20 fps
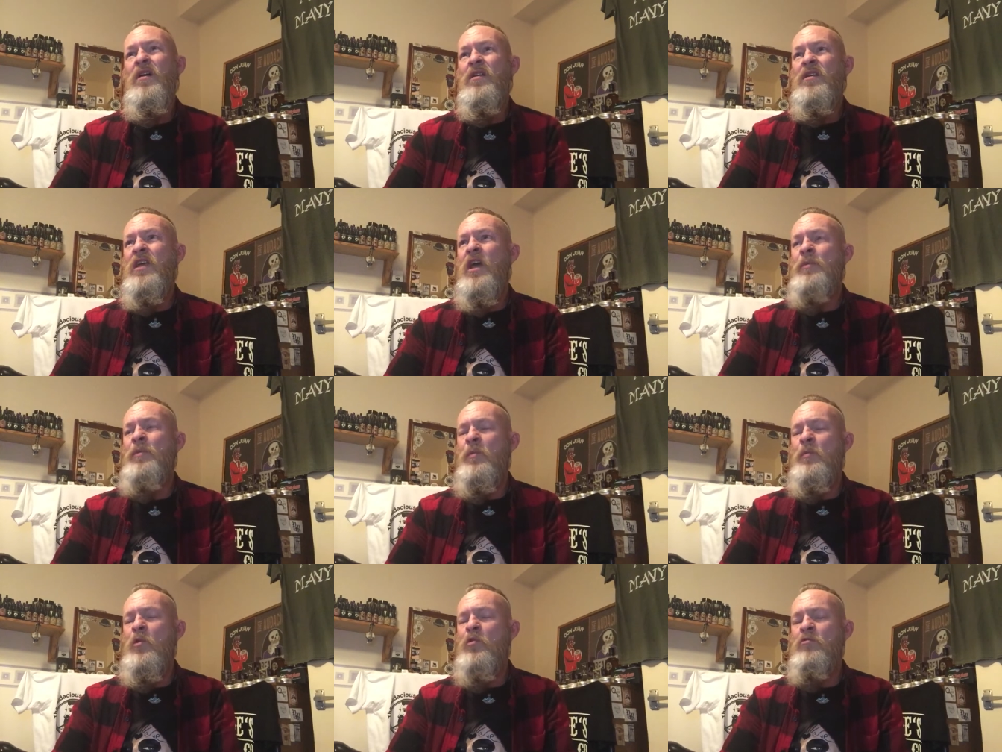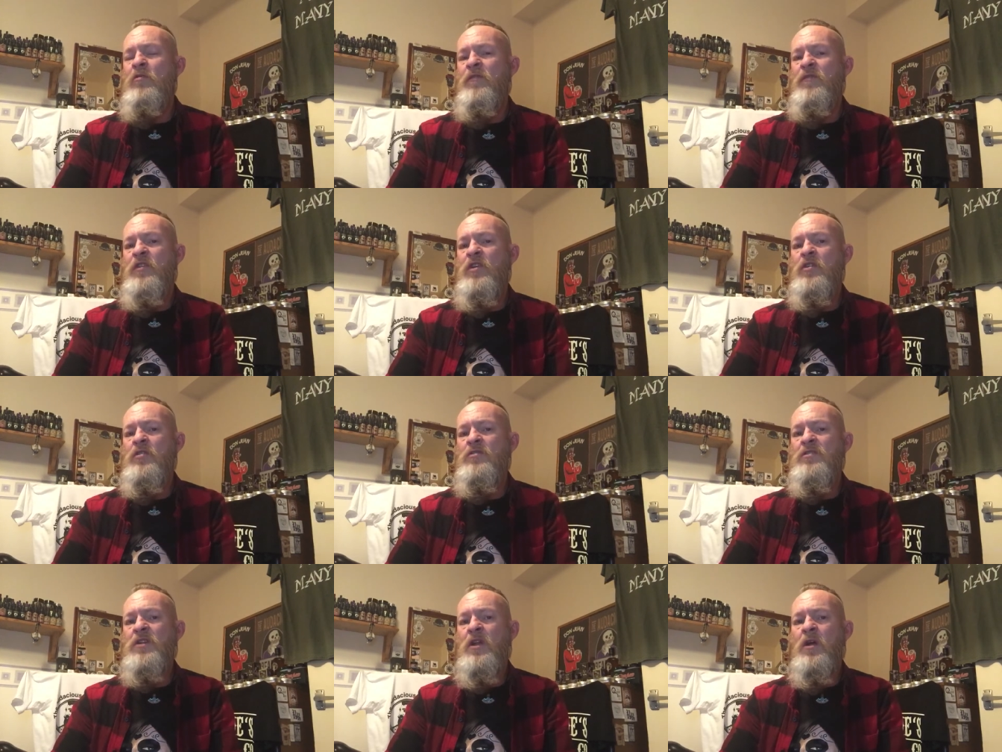a couple more
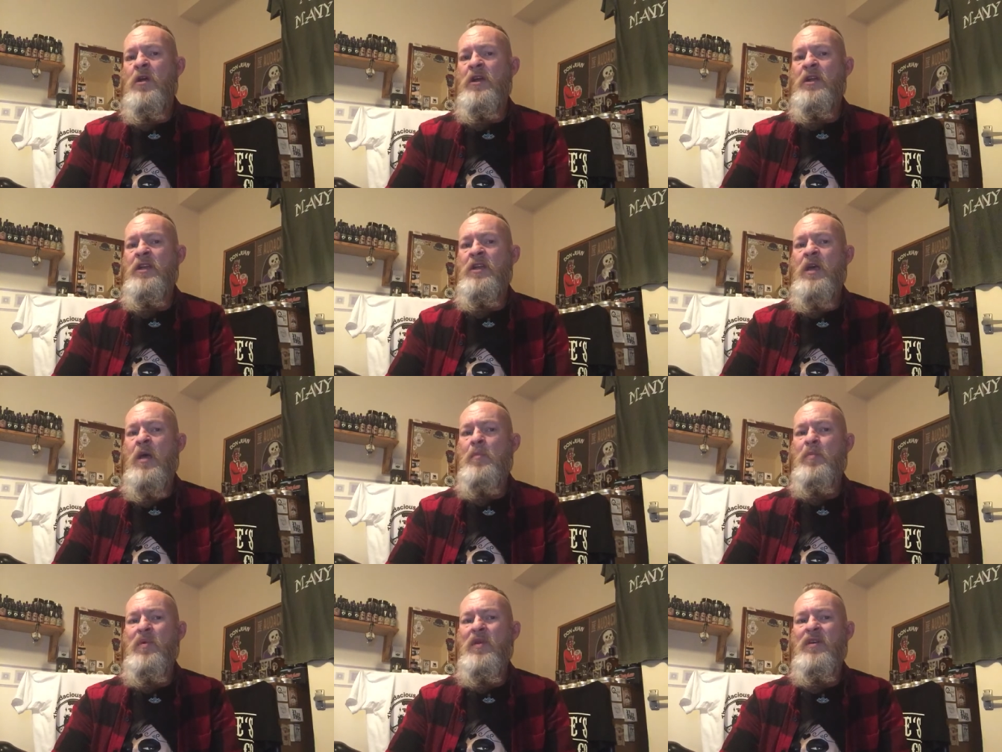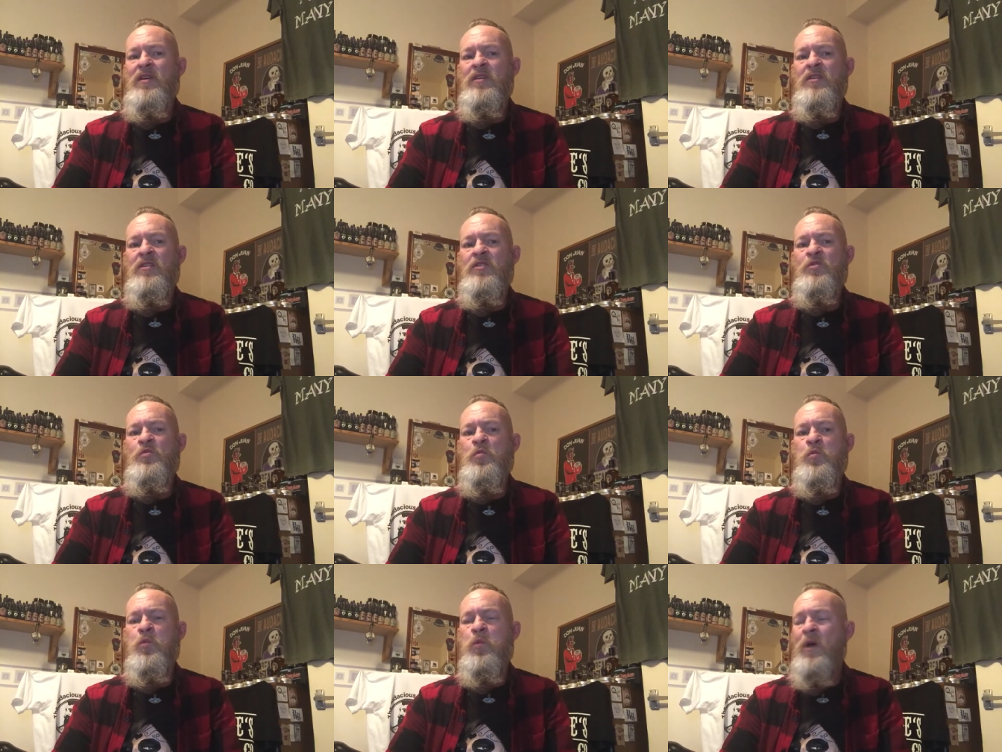reviews lined up
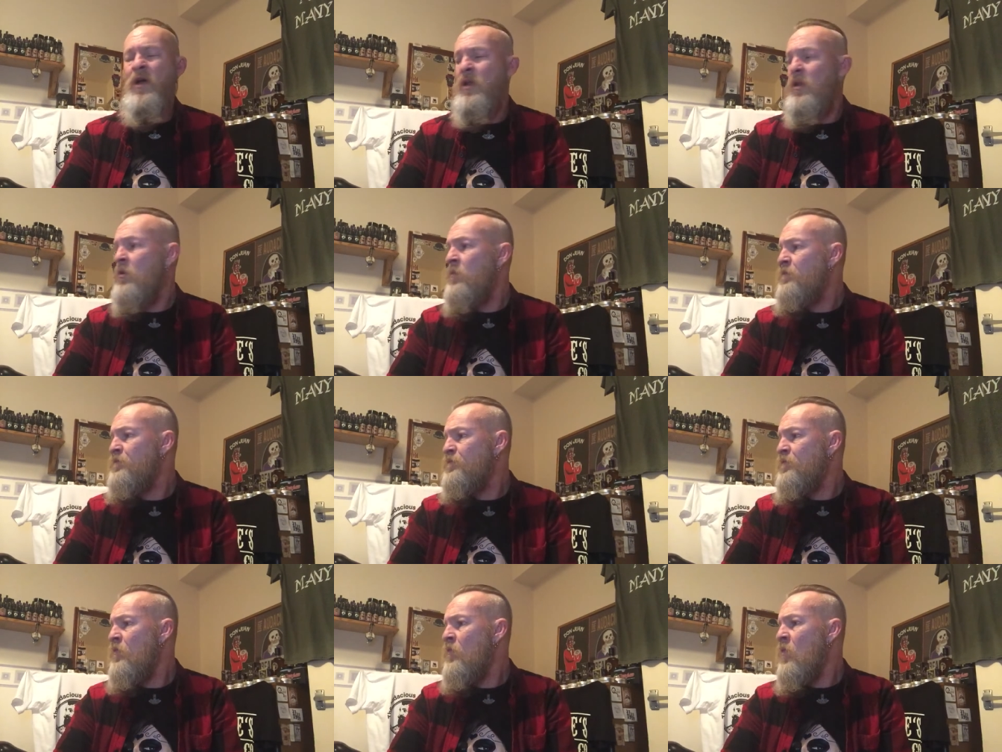as well.